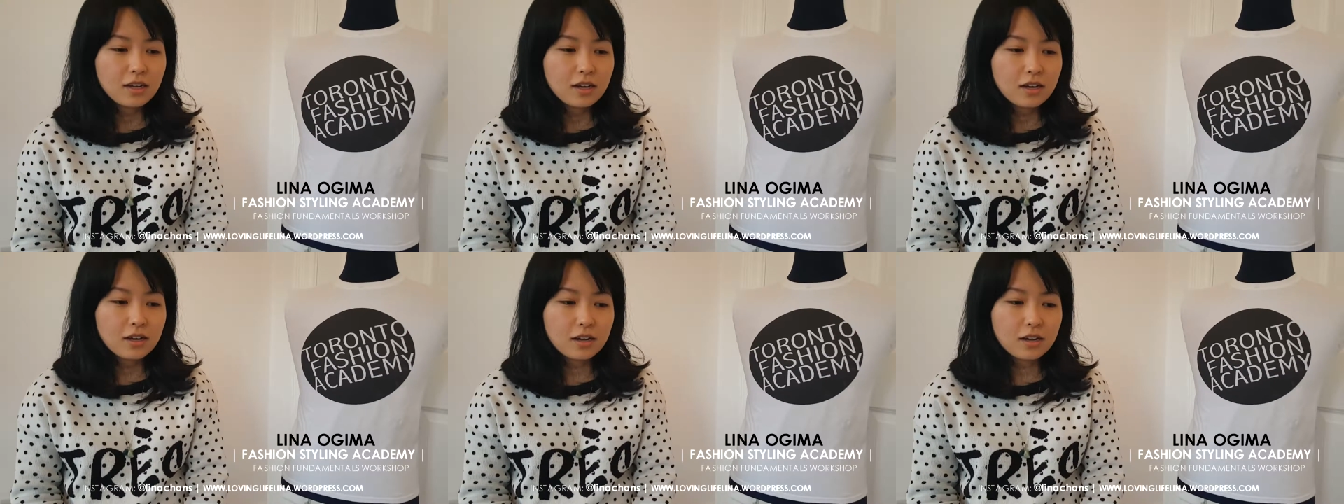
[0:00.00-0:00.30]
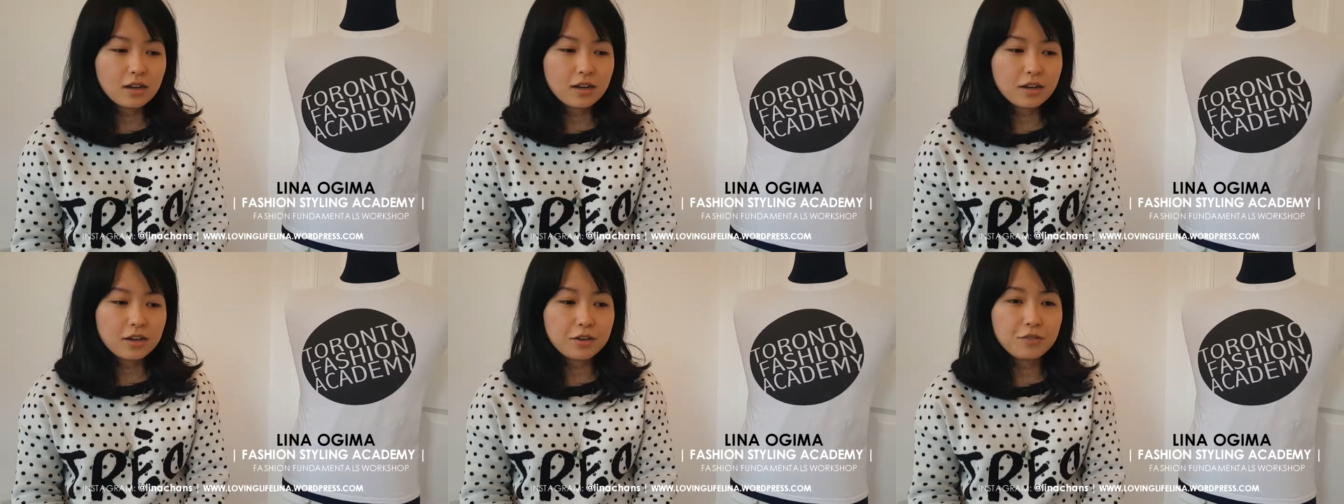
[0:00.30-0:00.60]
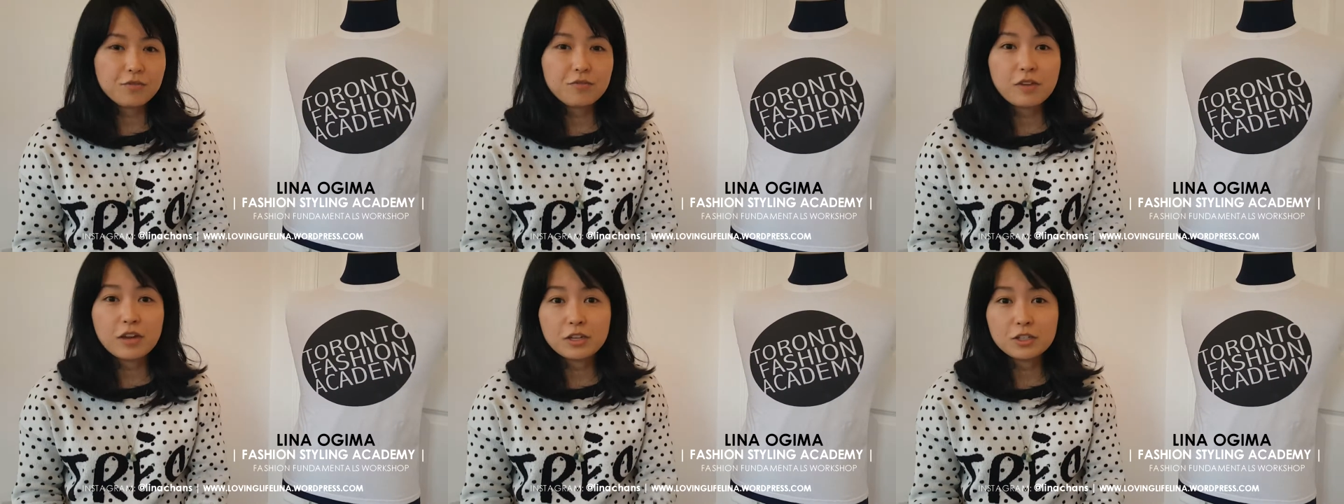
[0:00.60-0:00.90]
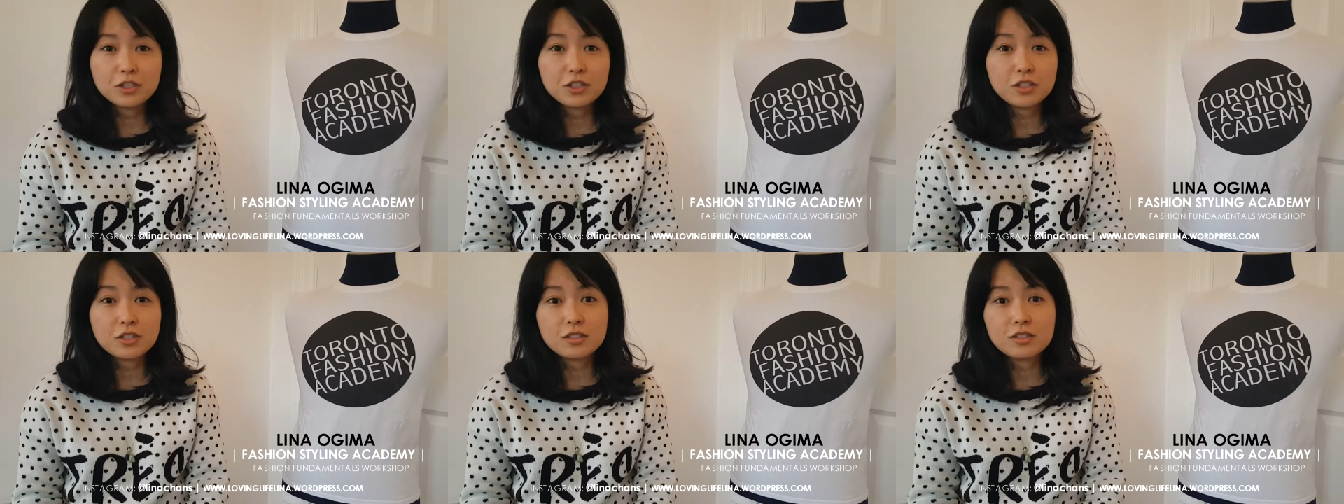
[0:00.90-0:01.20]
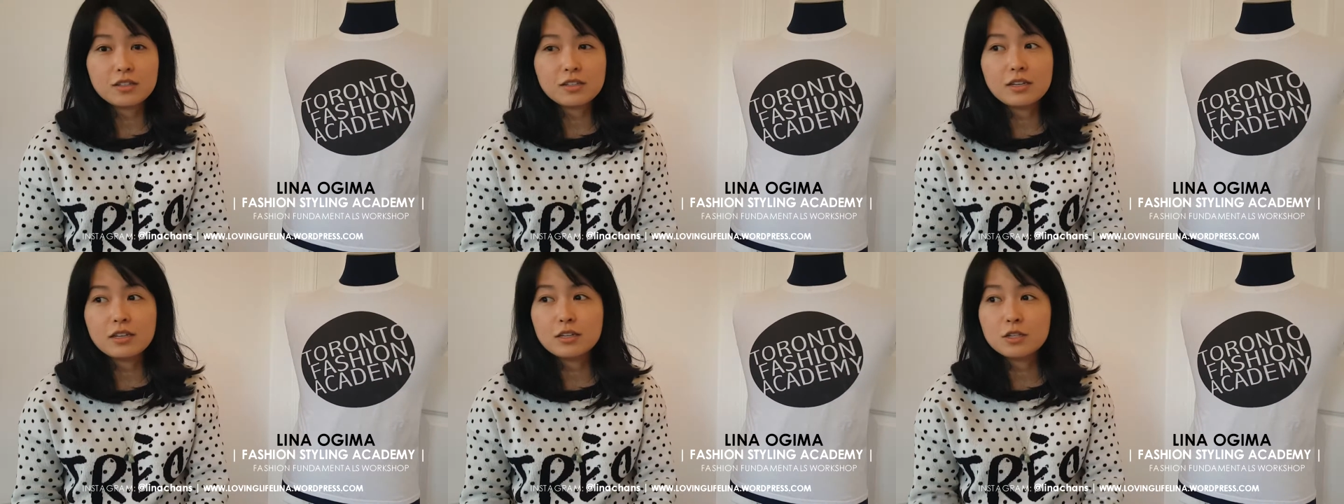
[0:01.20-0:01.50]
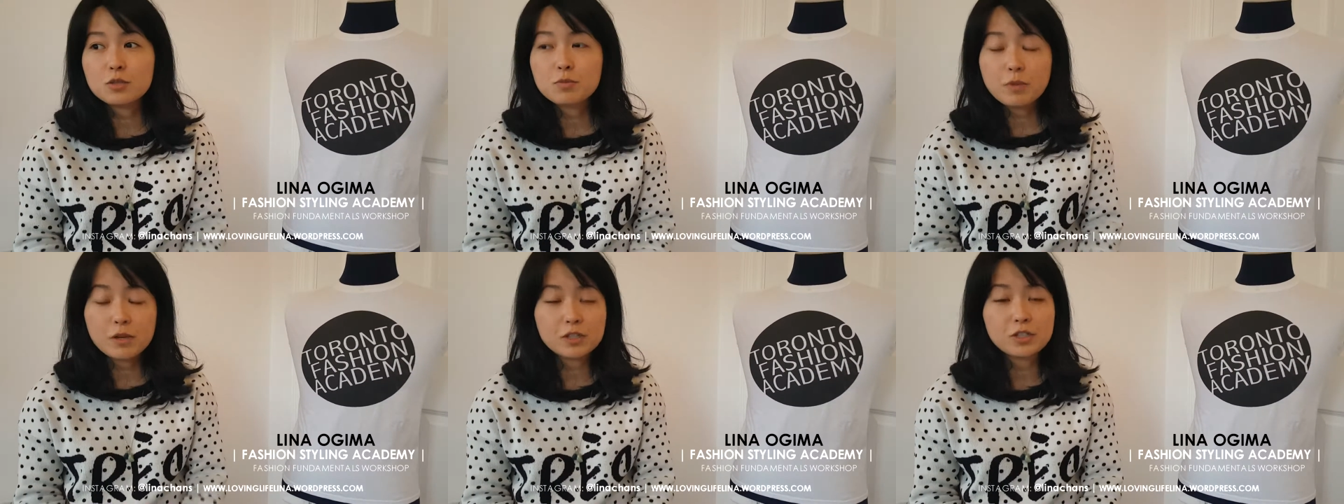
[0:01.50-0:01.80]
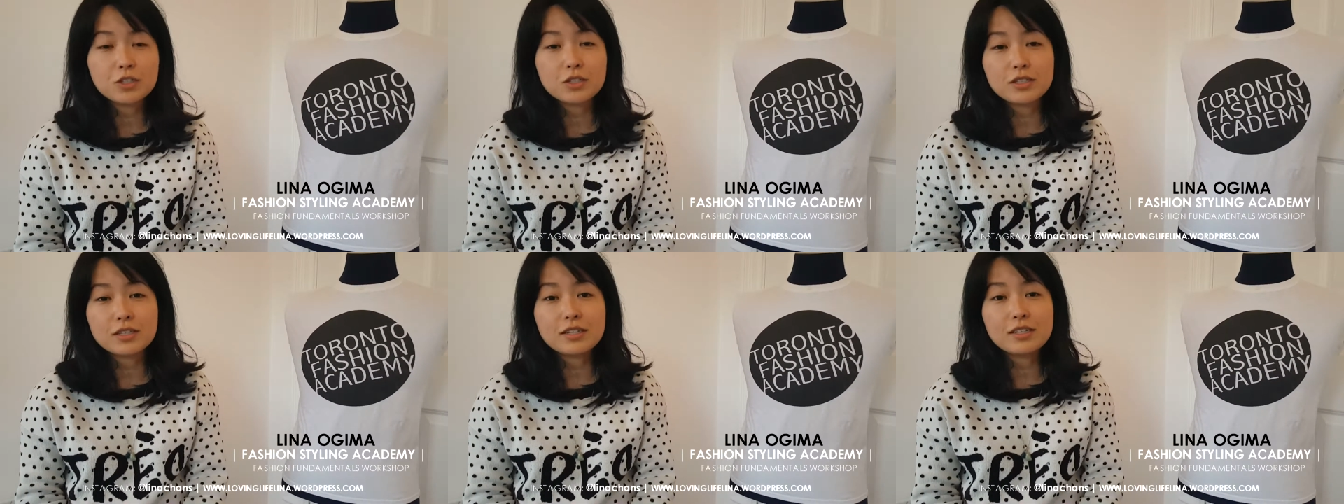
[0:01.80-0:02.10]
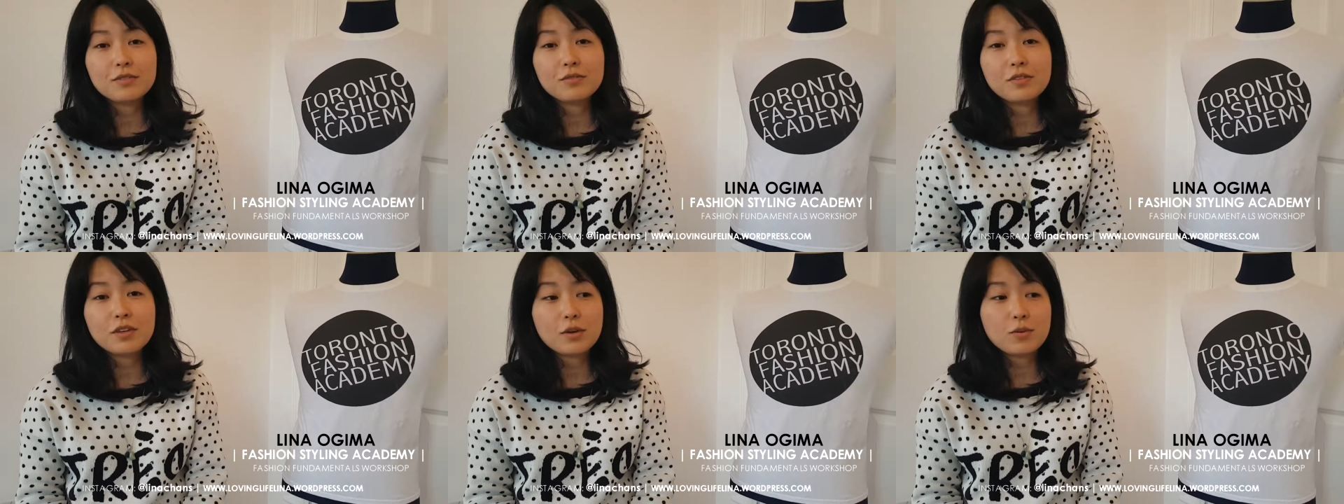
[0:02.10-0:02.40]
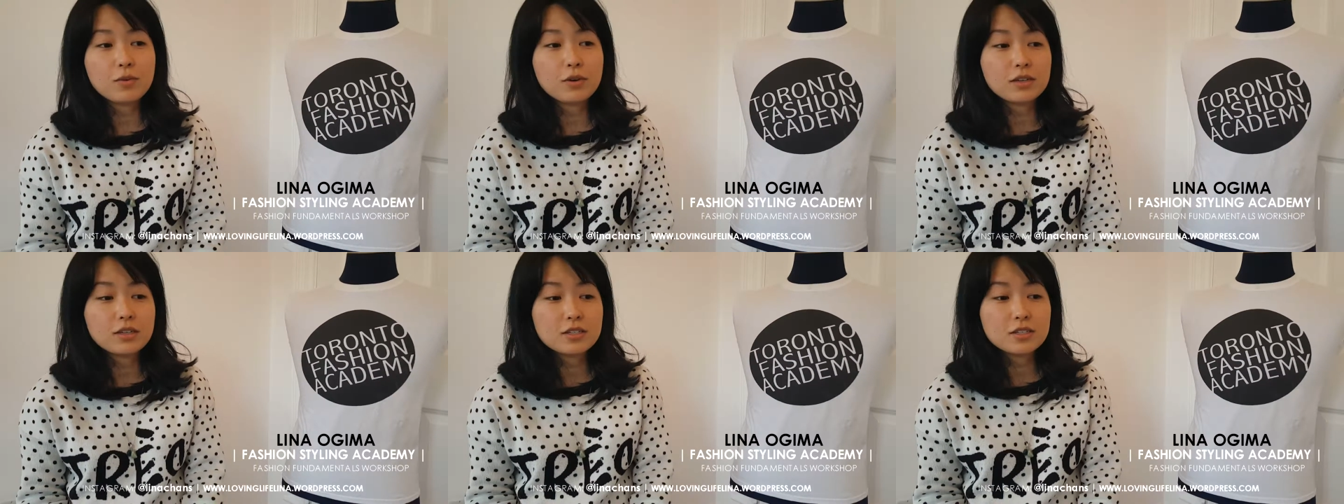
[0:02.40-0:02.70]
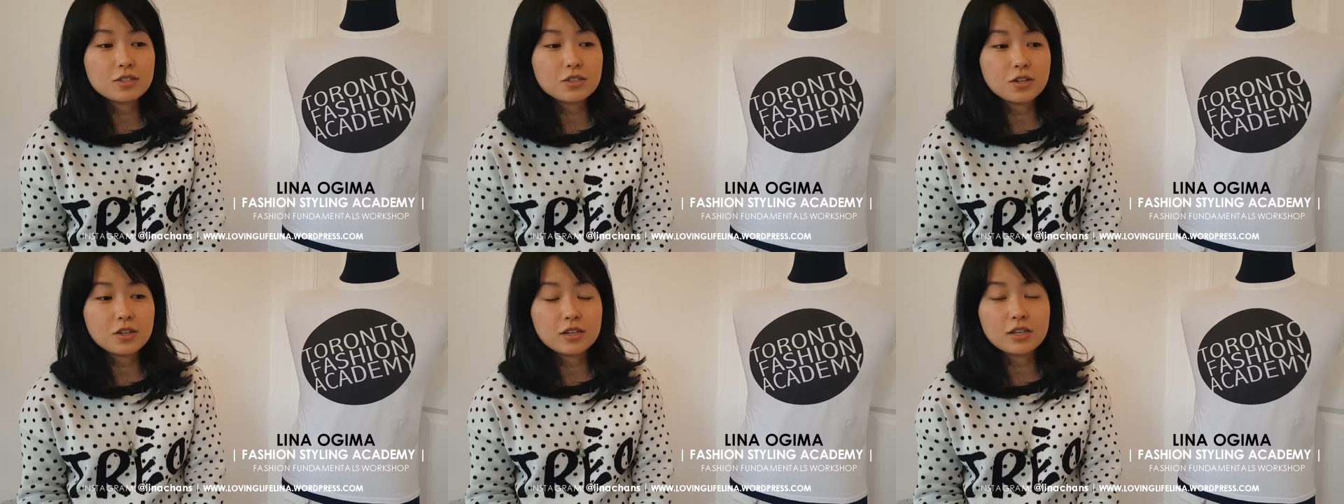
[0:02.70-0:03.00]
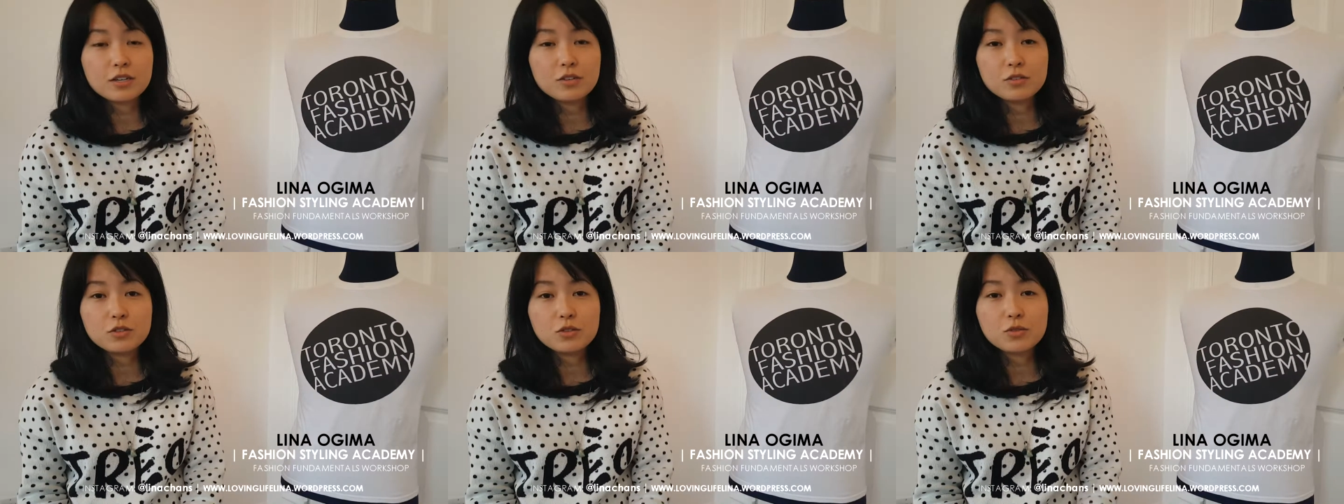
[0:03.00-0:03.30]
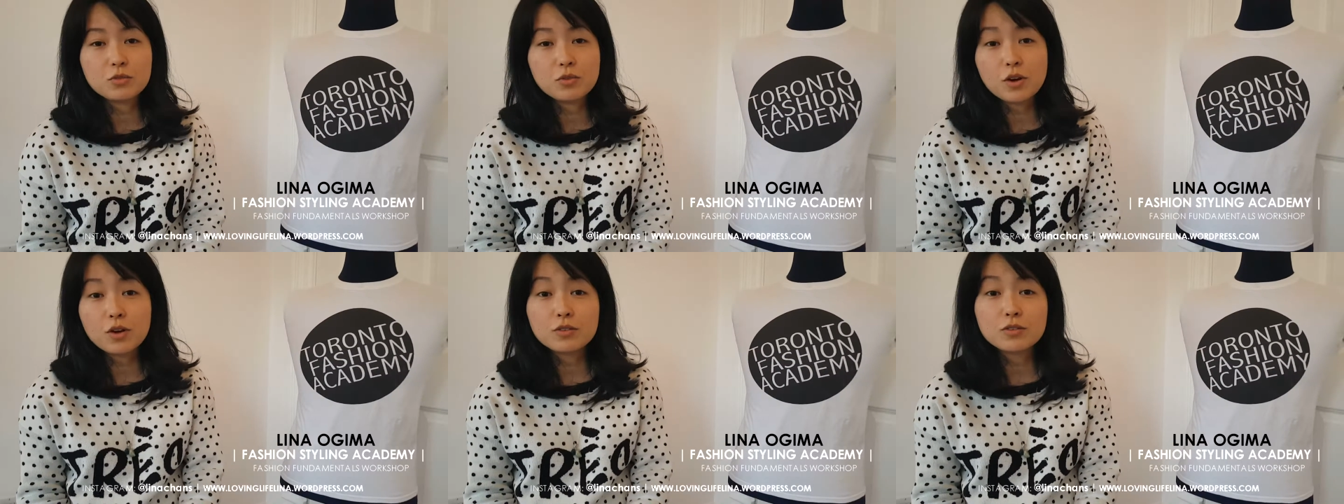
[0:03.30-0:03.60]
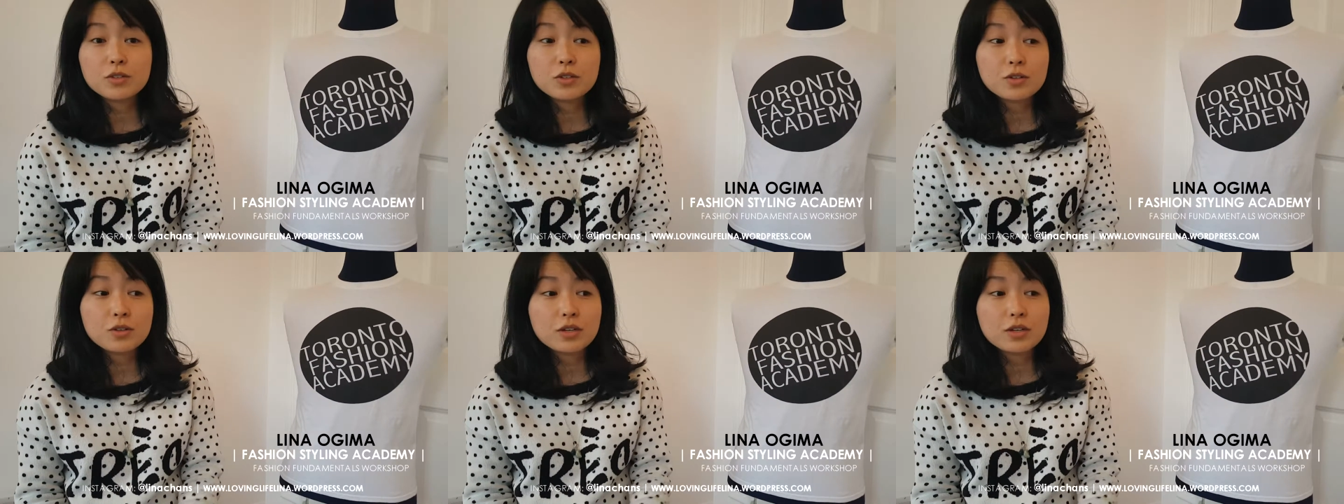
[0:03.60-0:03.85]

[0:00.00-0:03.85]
in fashion, and especially if they want to start here in Toronto,